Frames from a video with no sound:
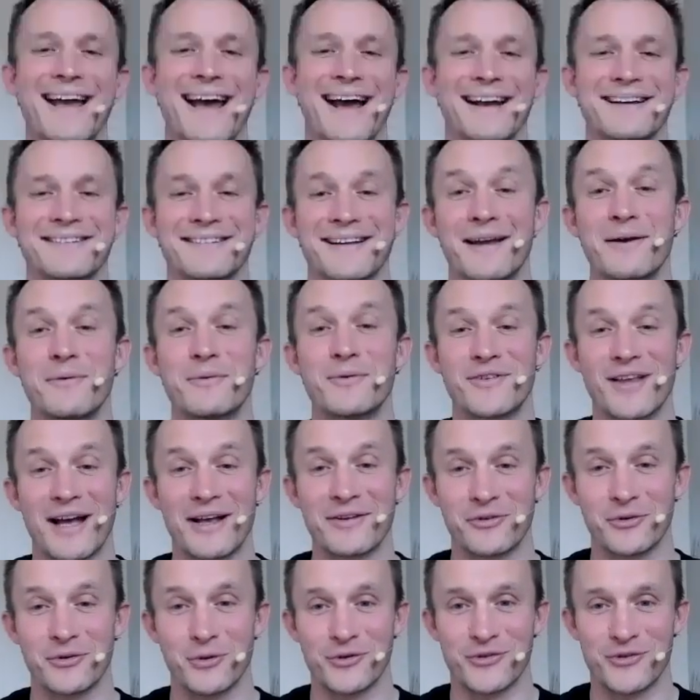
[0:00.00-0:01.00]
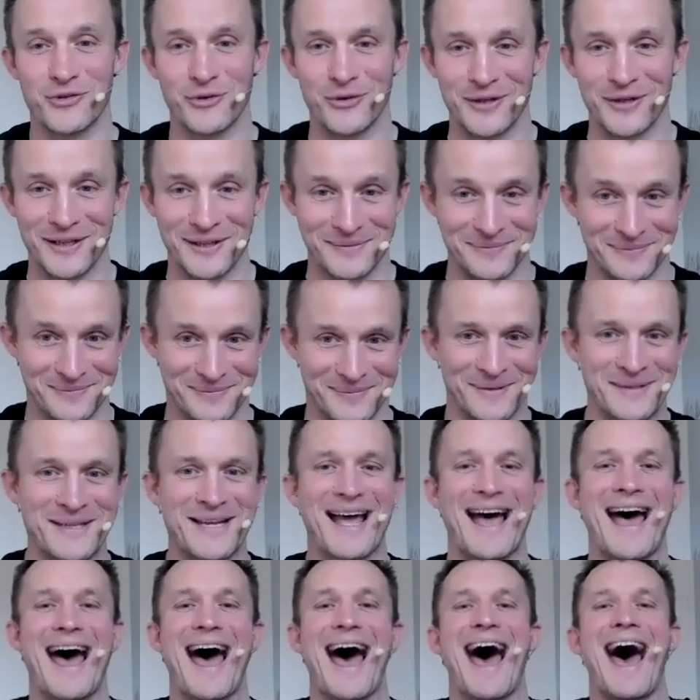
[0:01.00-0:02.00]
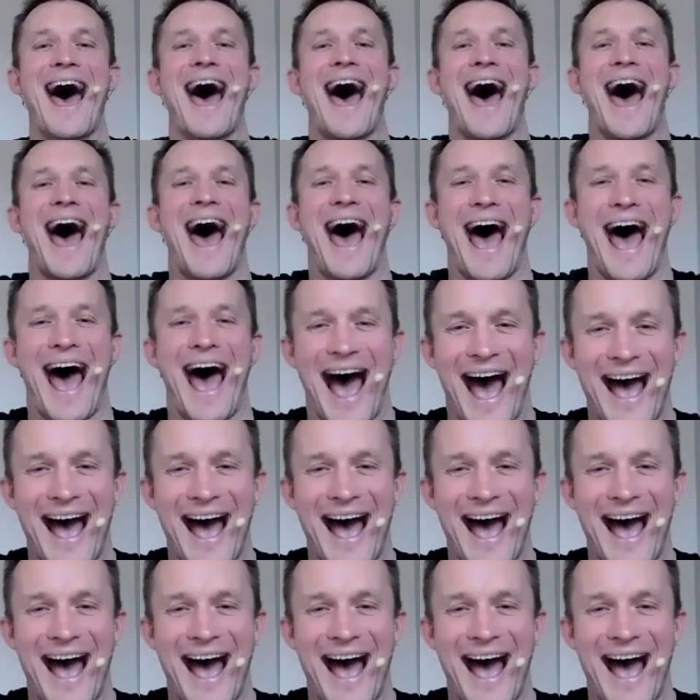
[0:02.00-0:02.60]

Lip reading: yeah, exactly. It was that sort of toilet. The